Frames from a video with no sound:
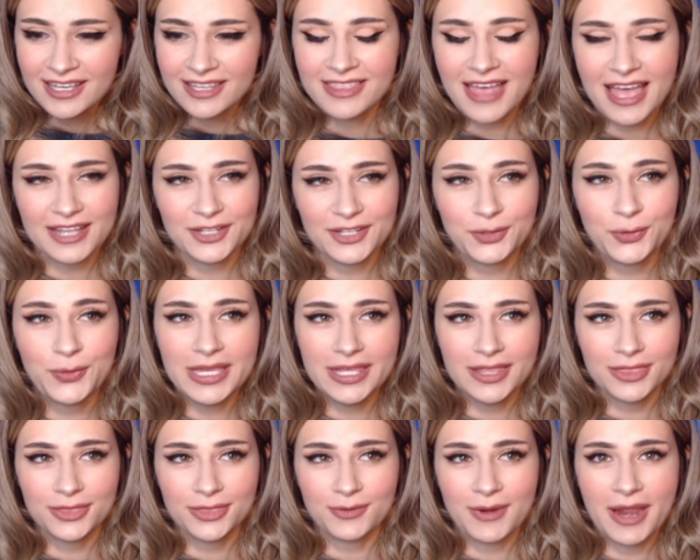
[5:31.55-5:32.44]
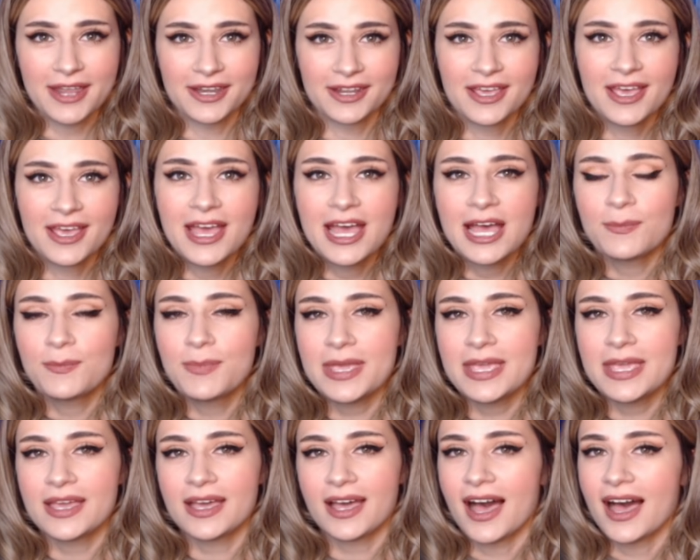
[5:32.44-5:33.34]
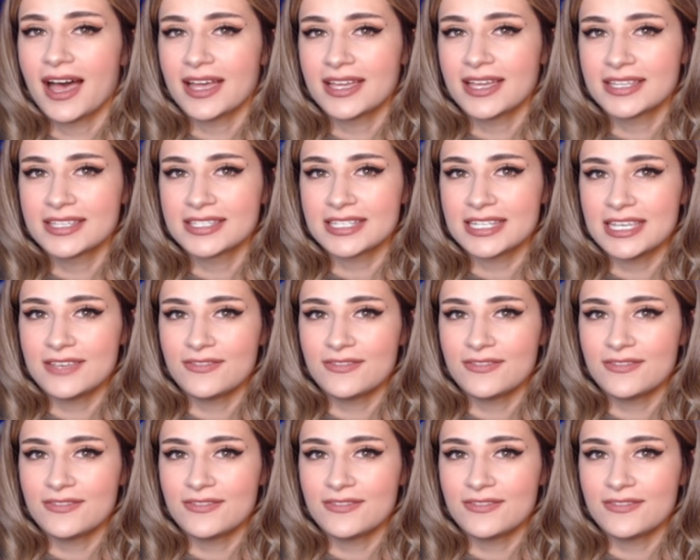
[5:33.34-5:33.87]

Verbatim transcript: that tweet thread, because